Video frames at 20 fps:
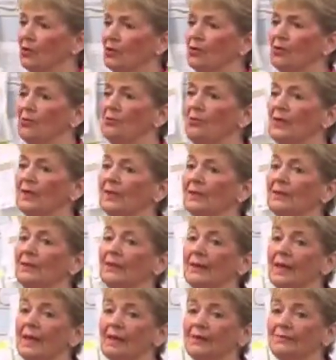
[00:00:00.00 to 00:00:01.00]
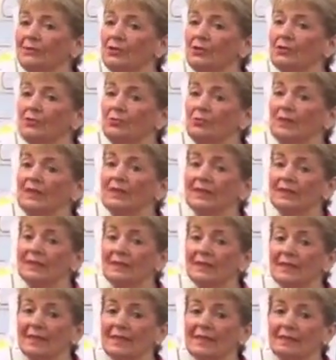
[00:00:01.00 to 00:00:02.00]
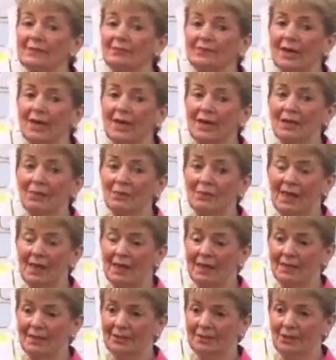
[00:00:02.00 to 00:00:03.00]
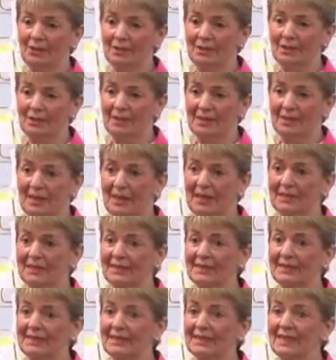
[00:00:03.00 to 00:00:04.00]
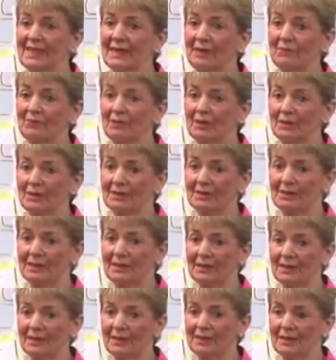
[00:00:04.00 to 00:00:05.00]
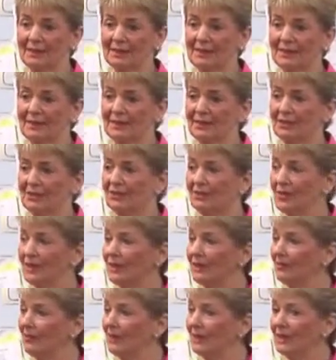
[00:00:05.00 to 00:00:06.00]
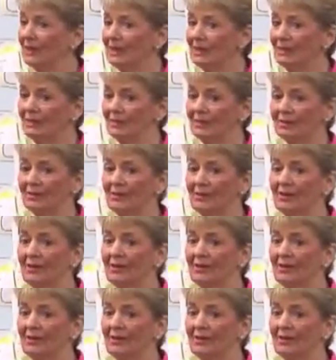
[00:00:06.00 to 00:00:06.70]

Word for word: who would love to receive an apology and didn't get one today? Is there anybody here?